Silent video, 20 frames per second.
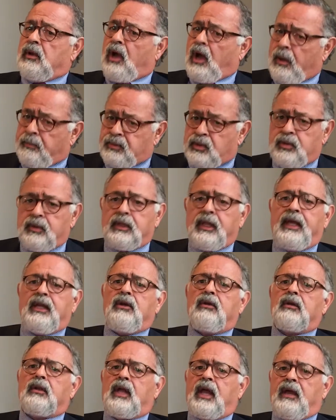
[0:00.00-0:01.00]
up to
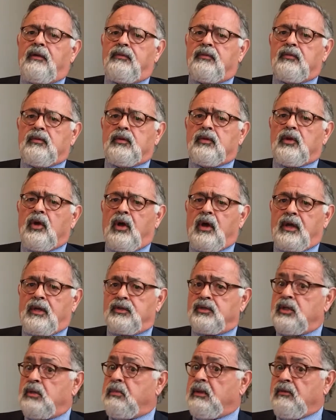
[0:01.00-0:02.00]
later life taught
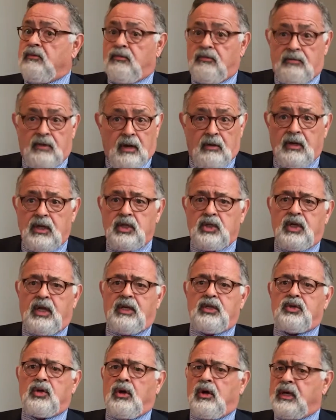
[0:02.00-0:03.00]
us to be very
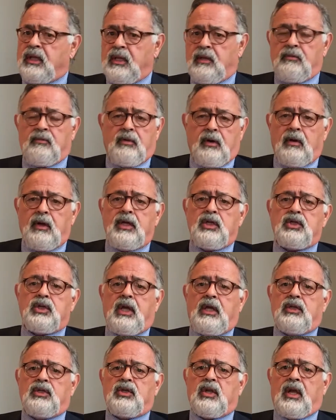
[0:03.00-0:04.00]
change hardy and very
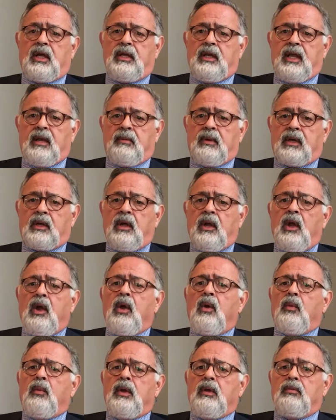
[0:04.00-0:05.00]
change dynamic.
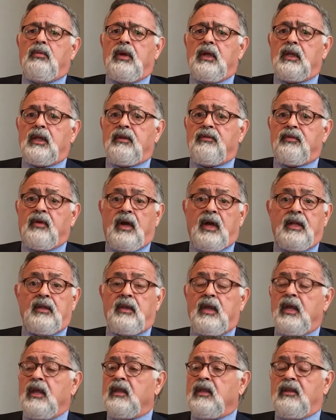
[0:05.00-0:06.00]
We really find
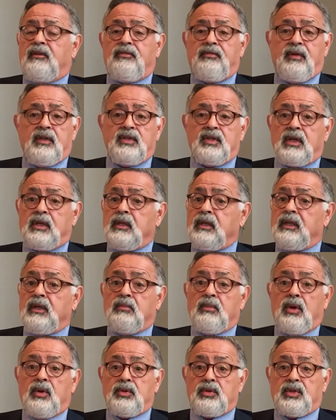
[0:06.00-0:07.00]
that physically,
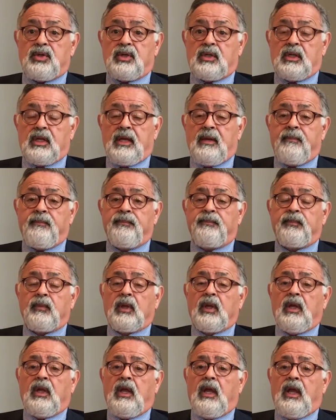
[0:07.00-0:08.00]
emotionally,
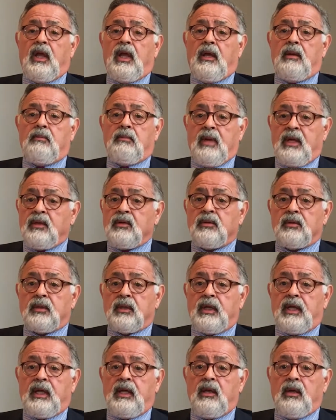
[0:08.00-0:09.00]
and
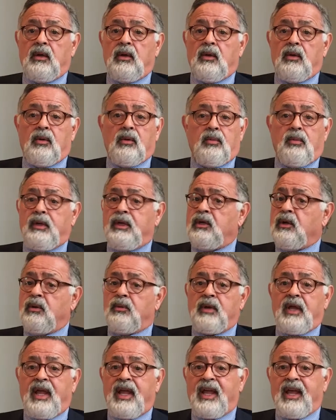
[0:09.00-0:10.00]
mentally, we
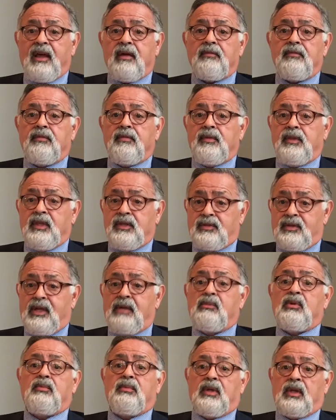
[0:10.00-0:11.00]
don't have the
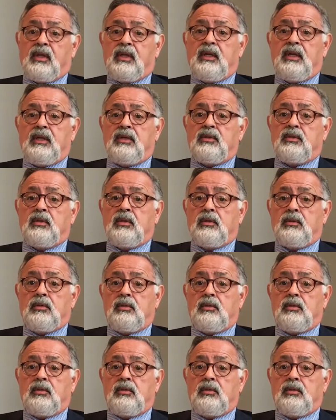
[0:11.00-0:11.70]
same abilities.